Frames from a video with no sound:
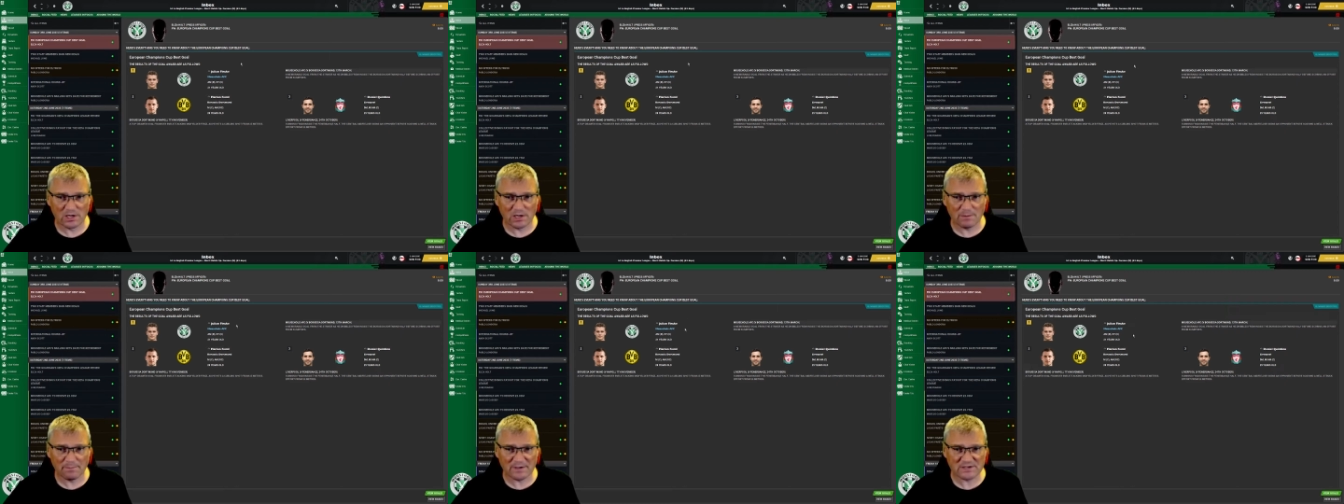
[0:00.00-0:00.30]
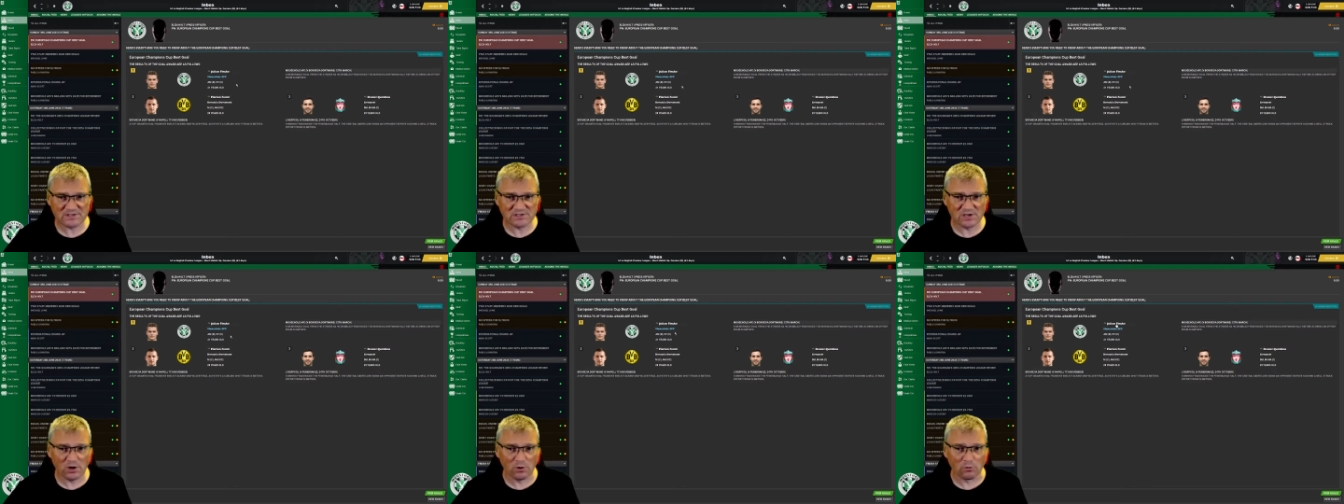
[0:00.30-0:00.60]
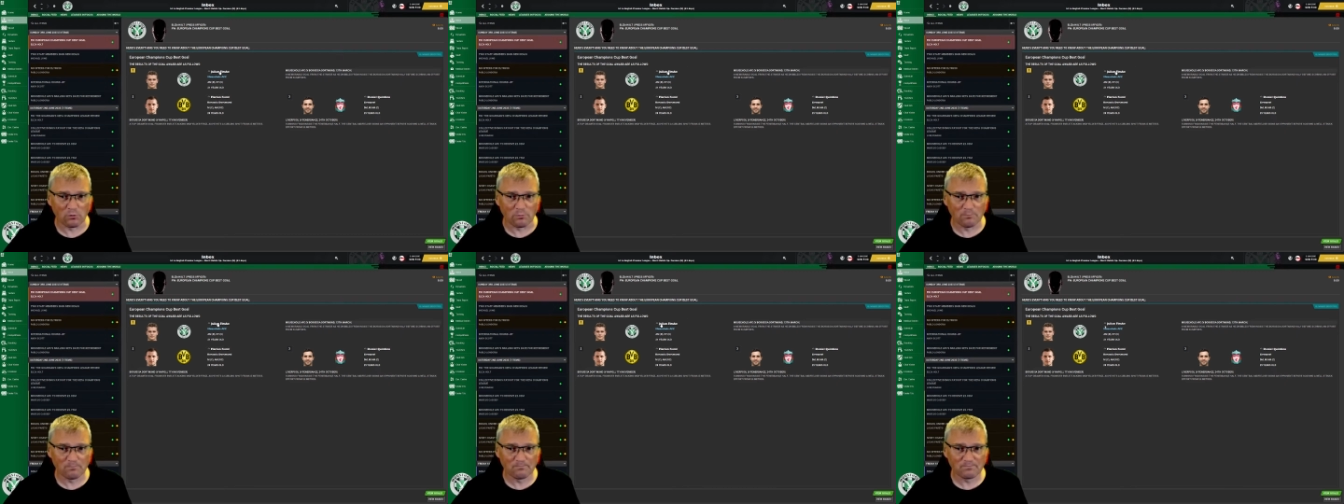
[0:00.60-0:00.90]
Uh, best
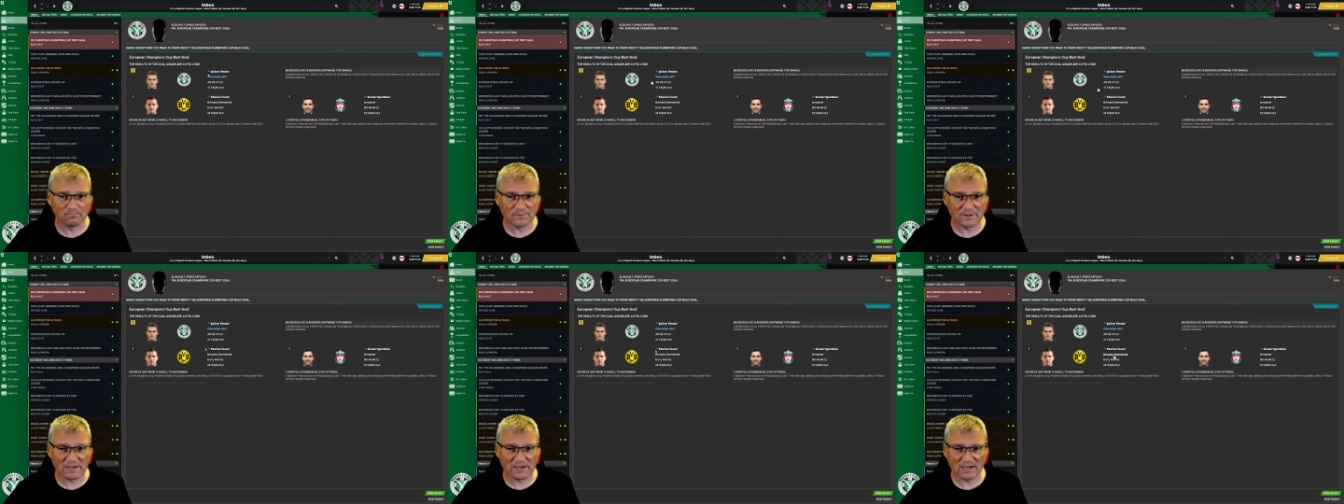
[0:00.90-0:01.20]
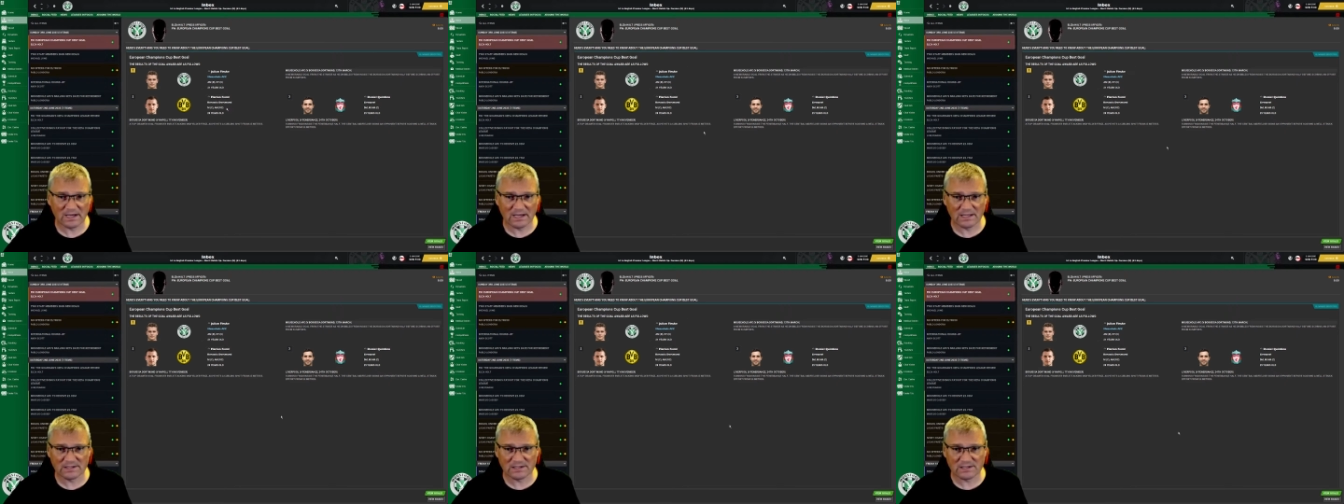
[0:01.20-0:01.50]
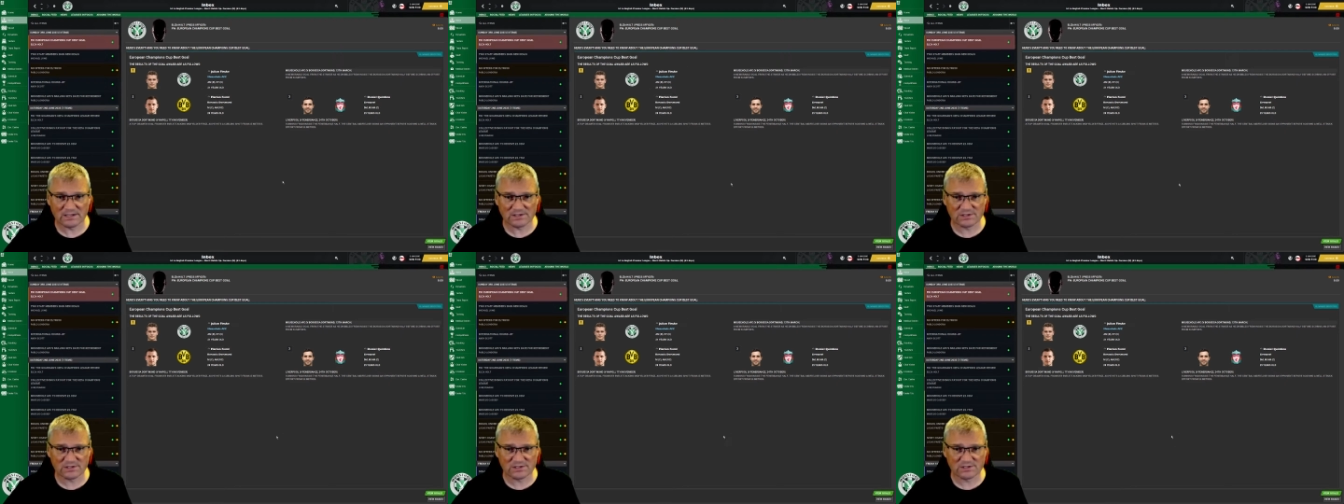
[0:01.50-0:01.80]
goal,
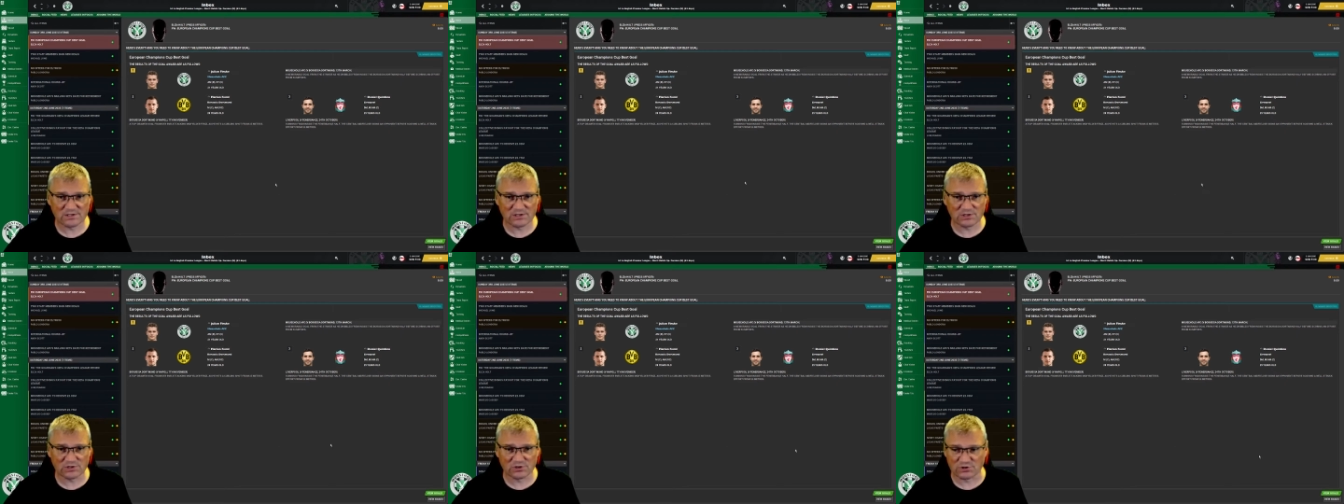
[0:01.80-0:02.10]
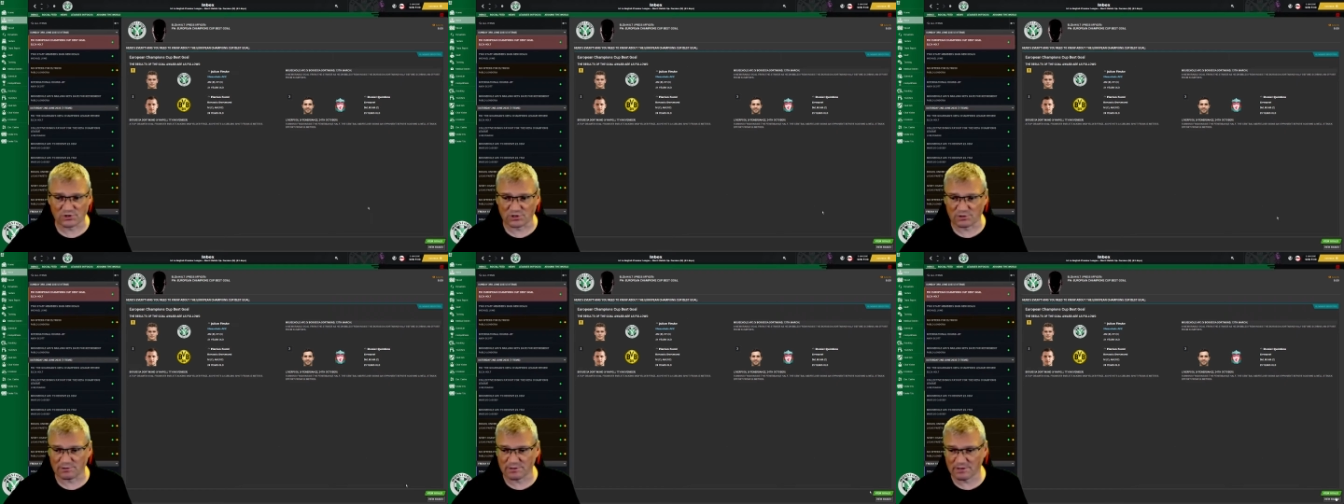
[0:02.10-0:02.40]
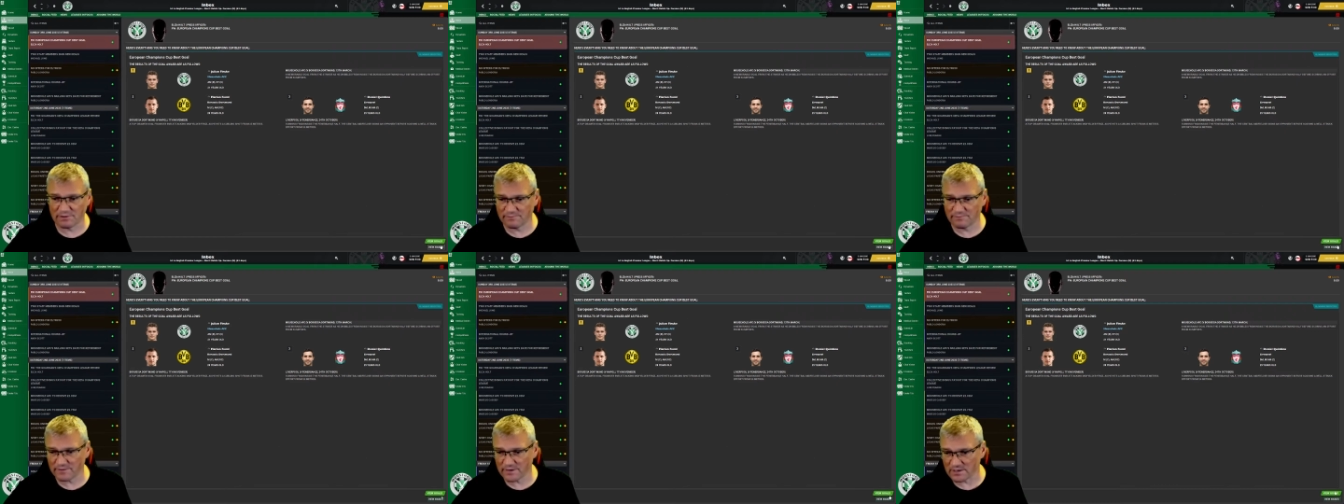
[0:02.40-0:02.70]
and it's
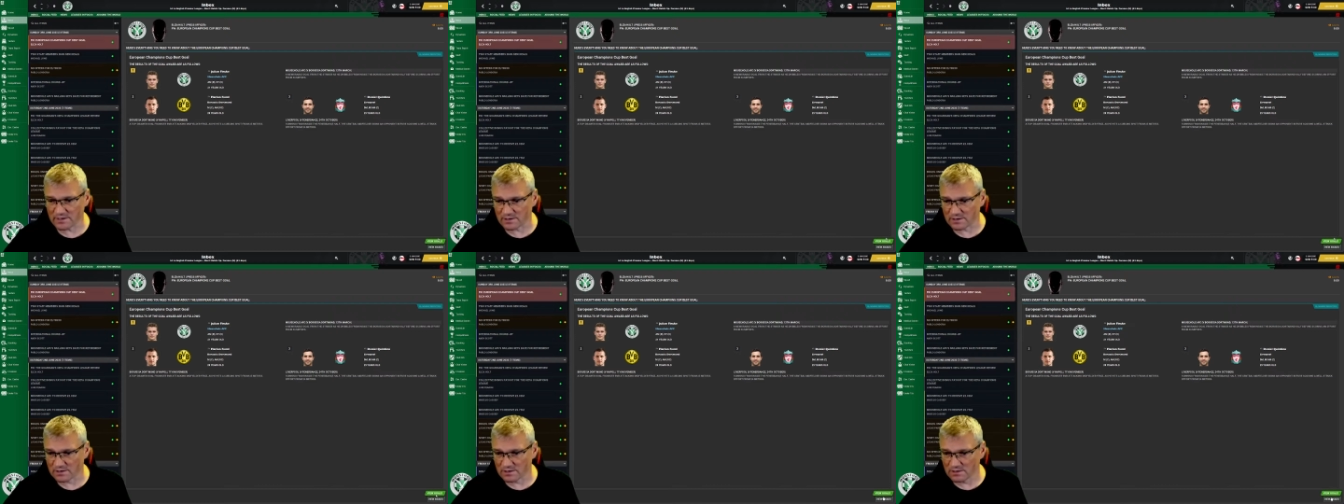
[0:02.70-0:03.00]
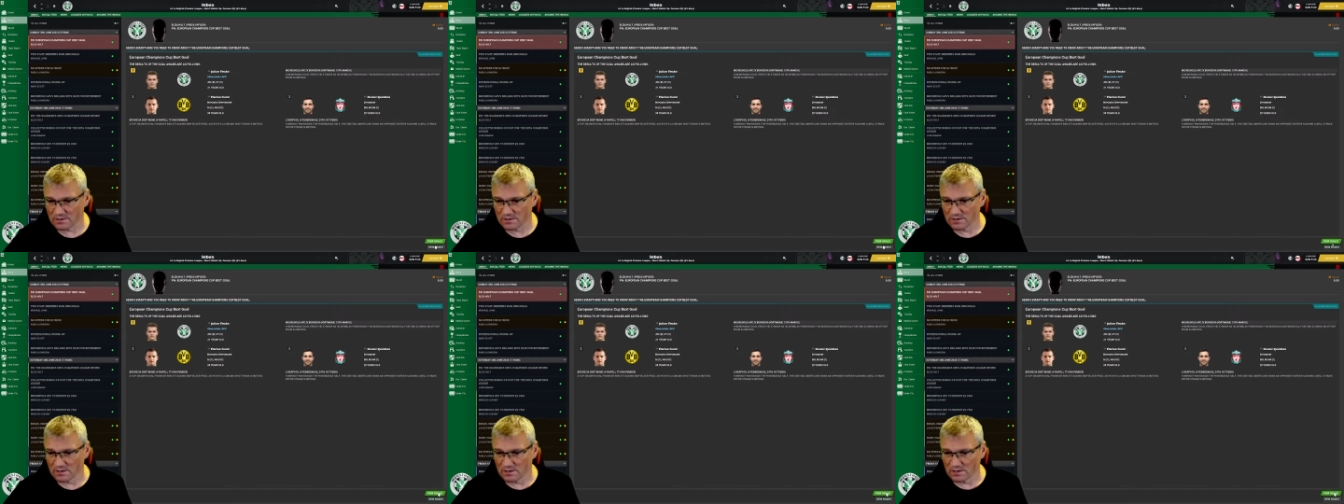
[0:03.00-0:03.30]
Julian Fink.